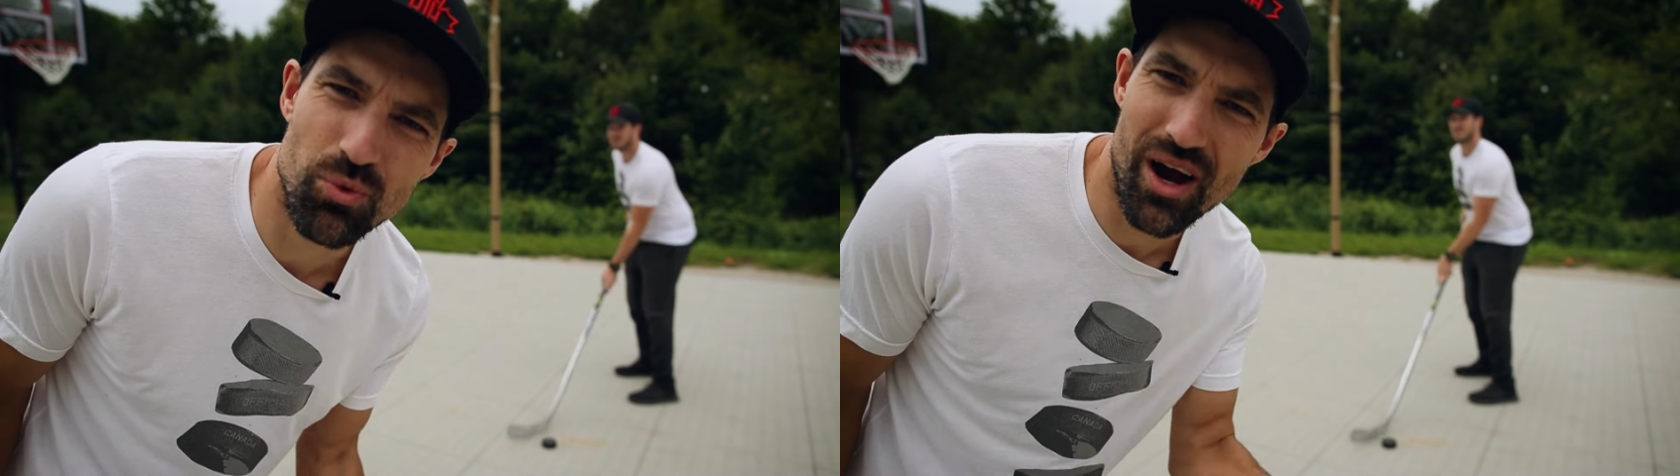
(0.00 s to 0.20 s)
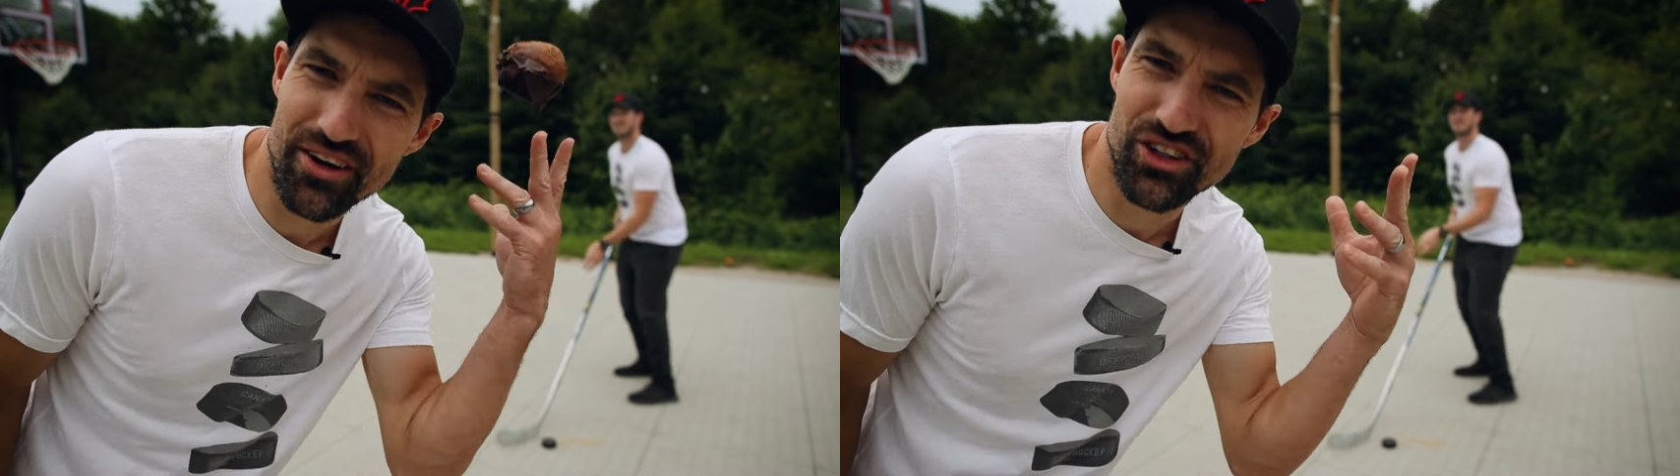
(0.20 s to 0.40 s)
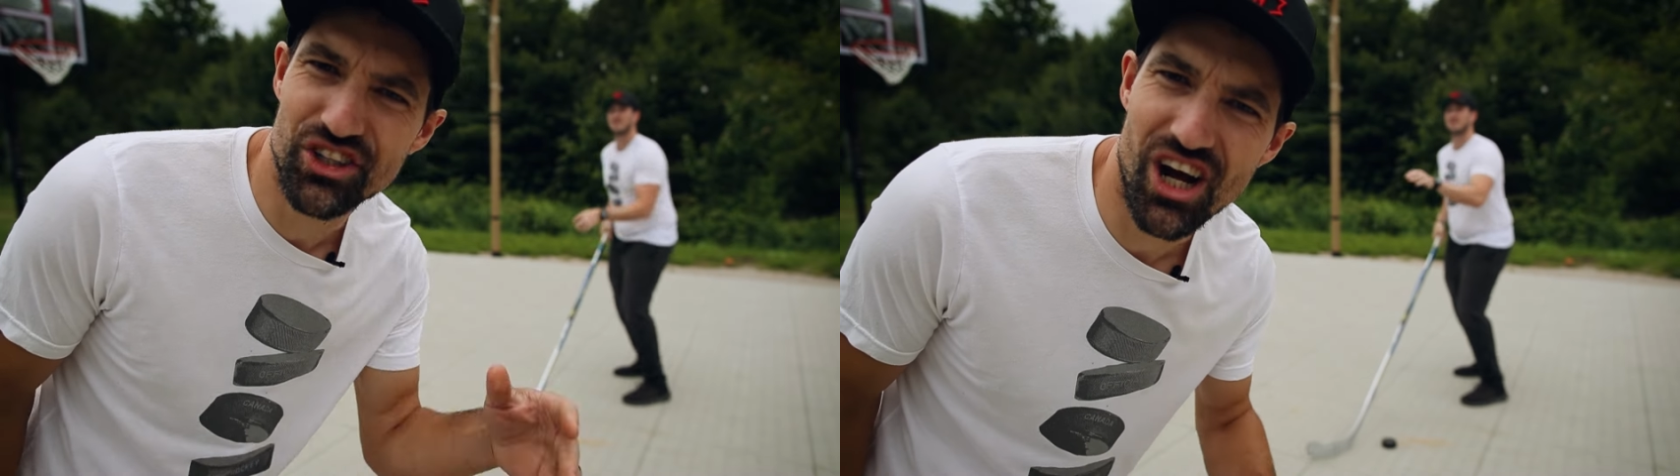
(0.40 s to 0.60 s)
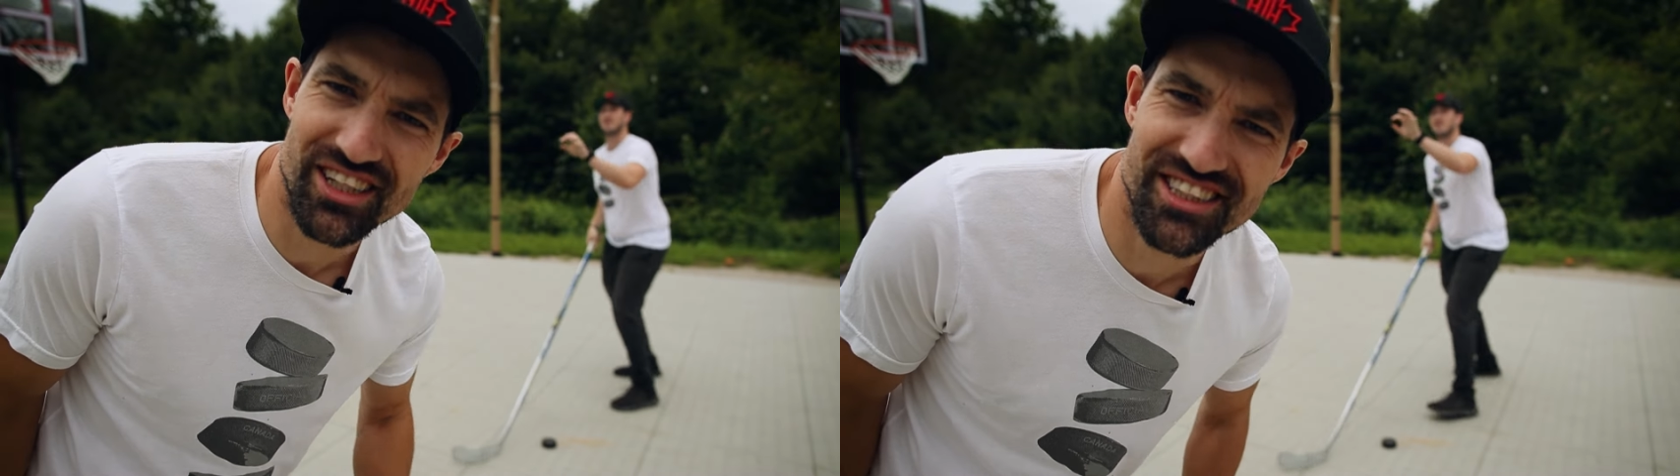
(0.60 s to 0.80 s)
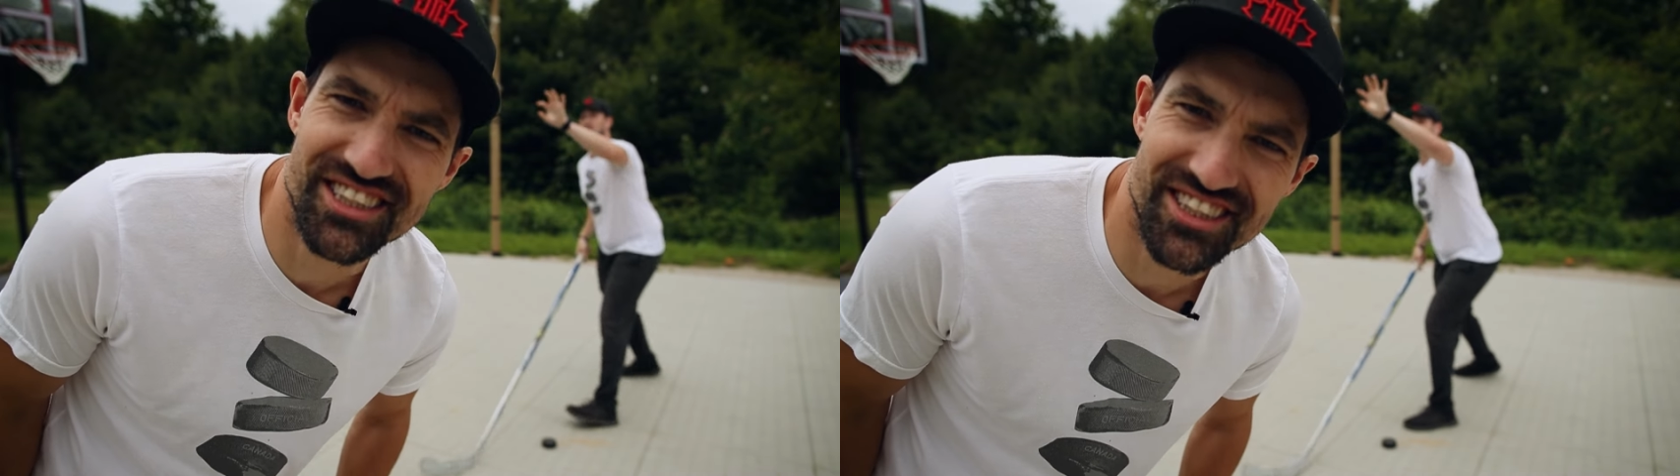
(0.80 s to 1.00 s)
why your
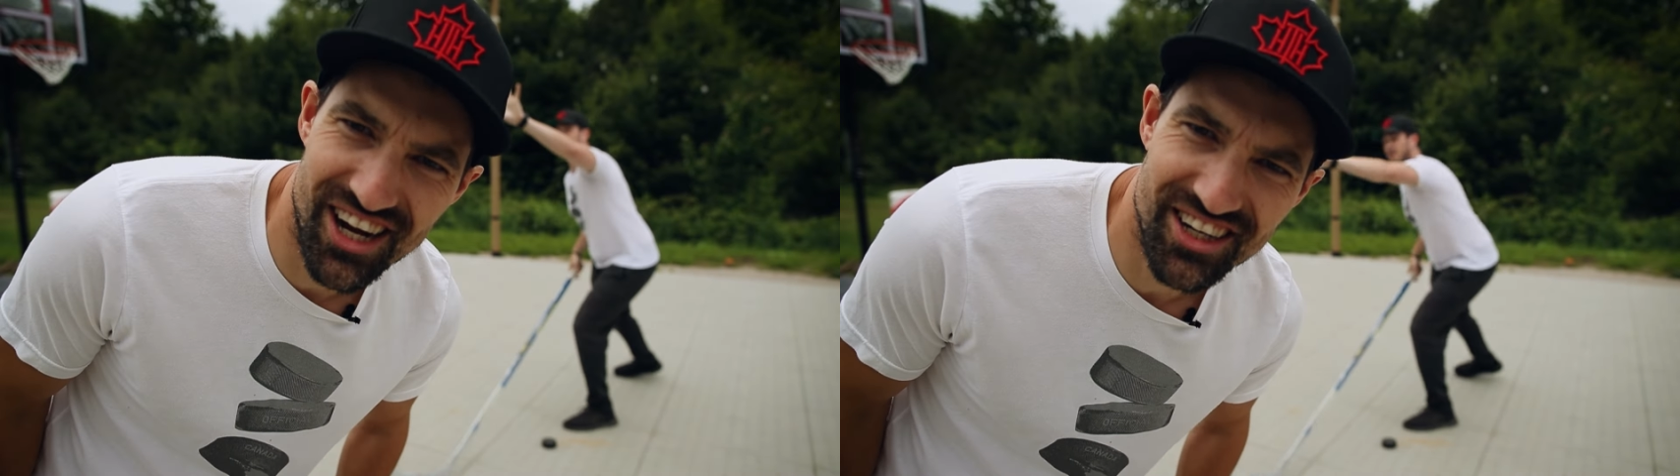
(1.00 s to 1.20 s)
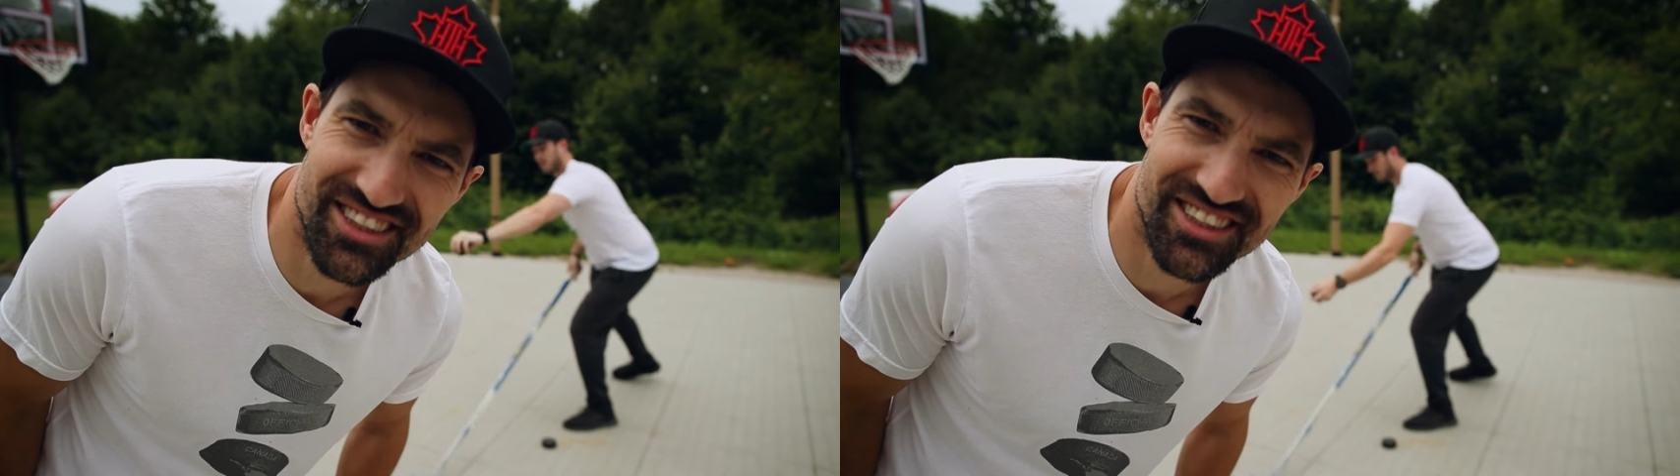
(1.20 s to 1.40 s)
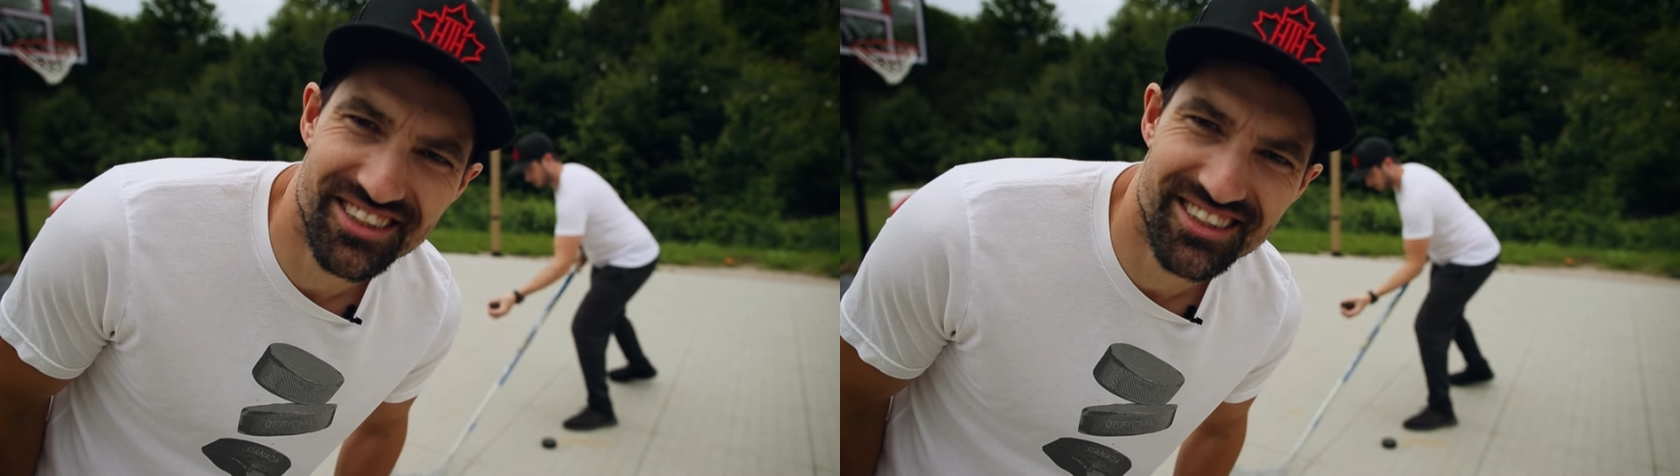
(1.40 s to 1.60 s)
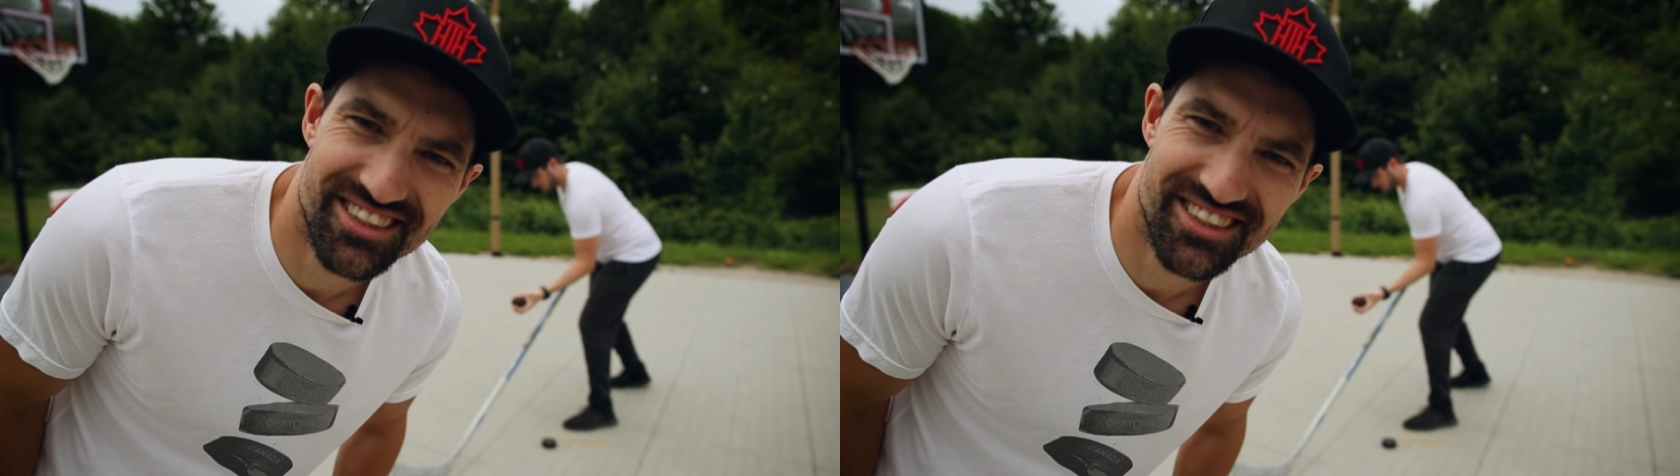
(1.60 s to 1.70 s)
shot sucks.